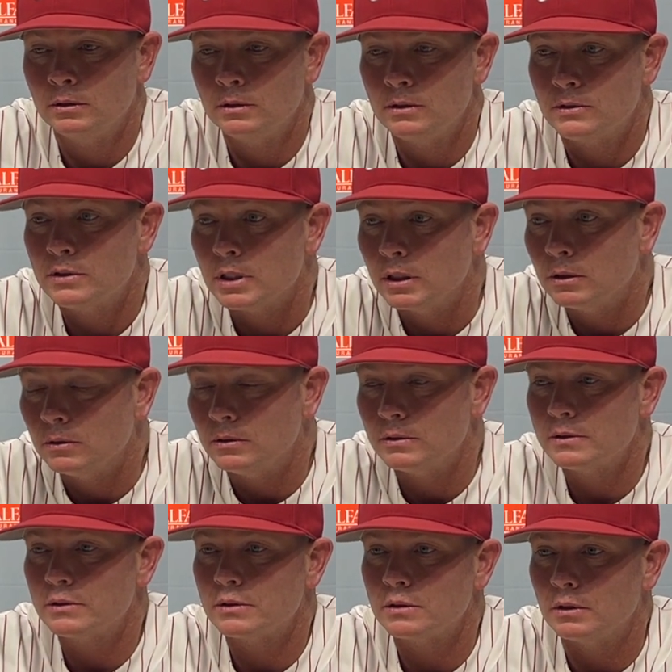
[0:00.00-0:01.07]

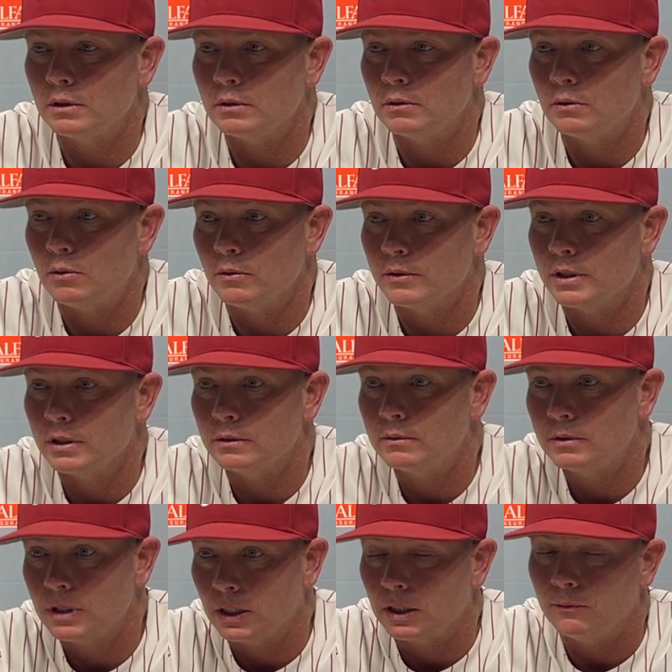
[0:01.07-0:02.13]
Singles or the
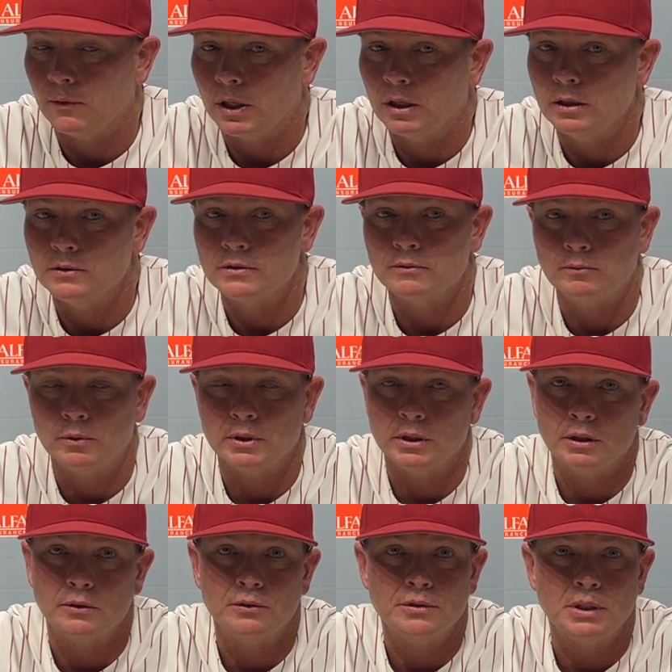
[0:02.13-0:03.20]
take advantage of what the
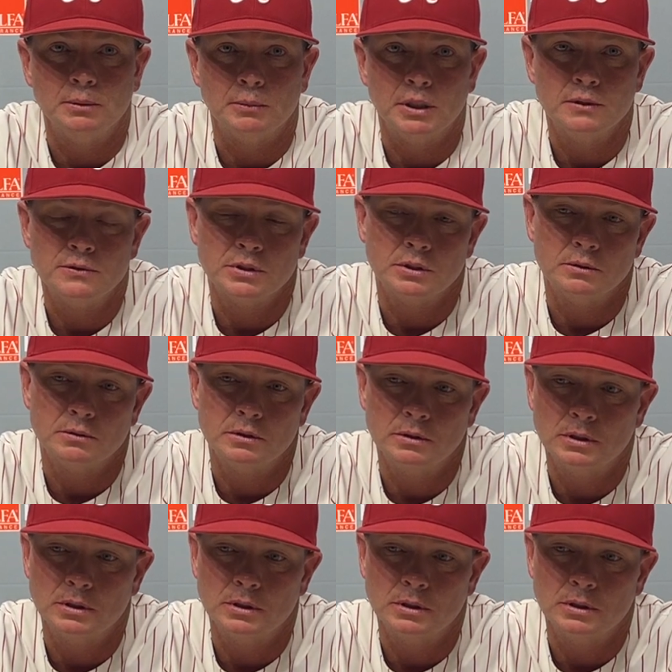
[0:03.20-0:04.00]
other team gives you.